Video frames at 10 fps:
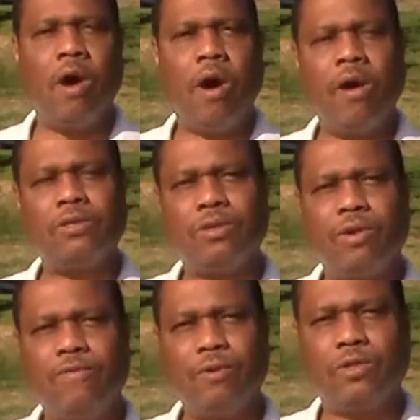Also,
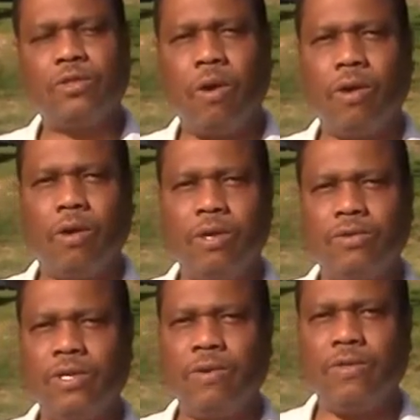if you're solo,
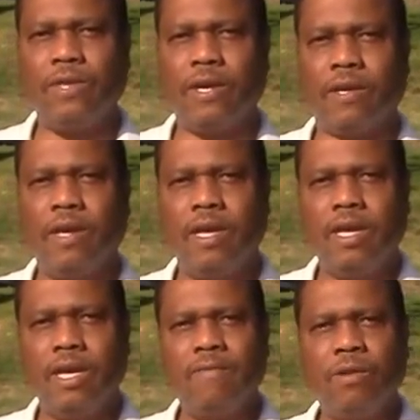here's the other thing.
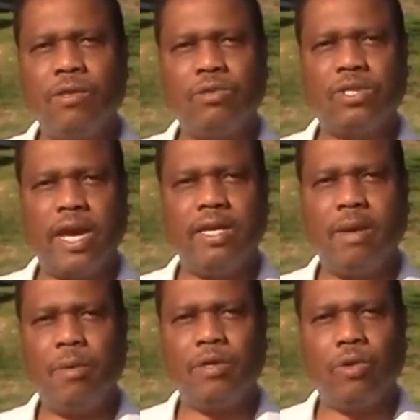Even though you signed
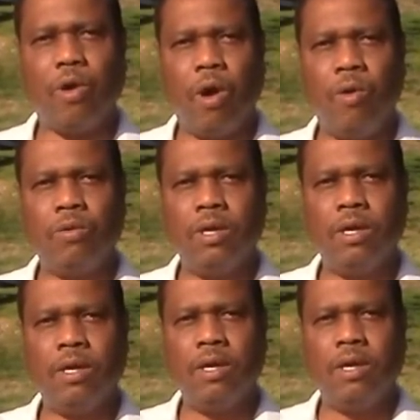up on your own,
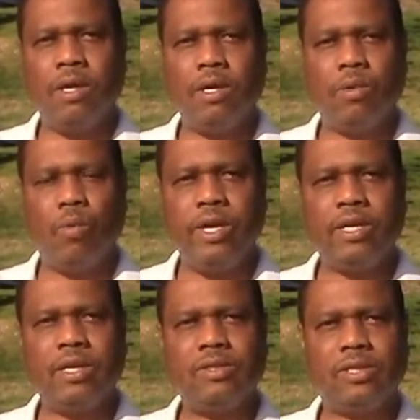we
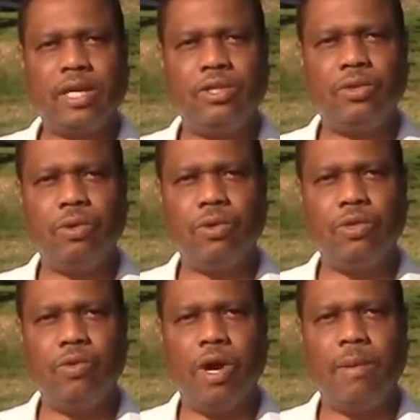can set
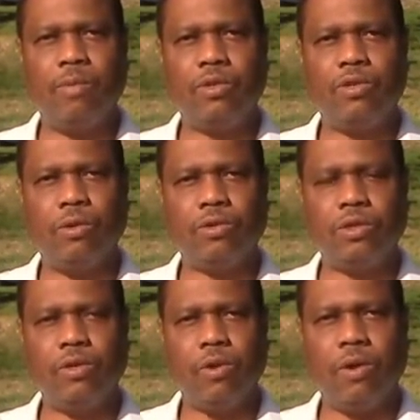you up with
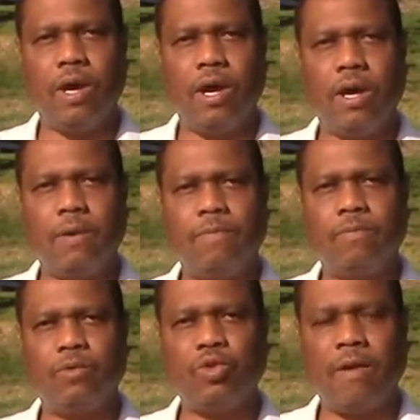your
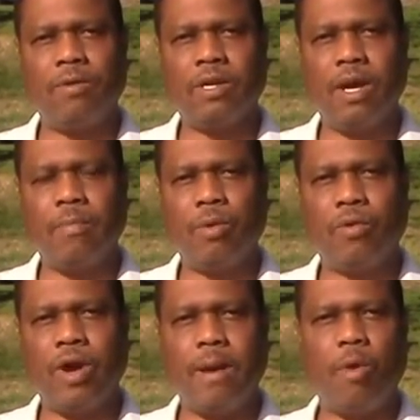travel club
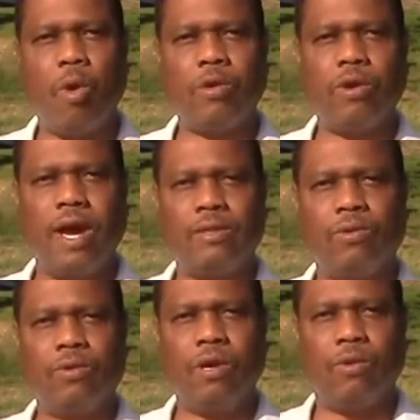program or your high
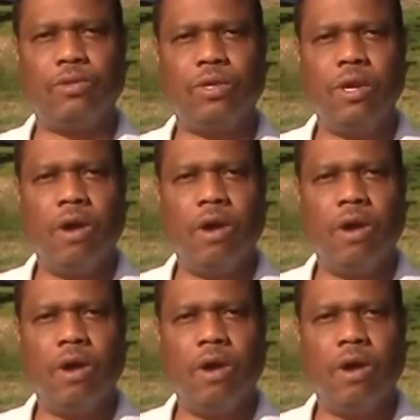school coach.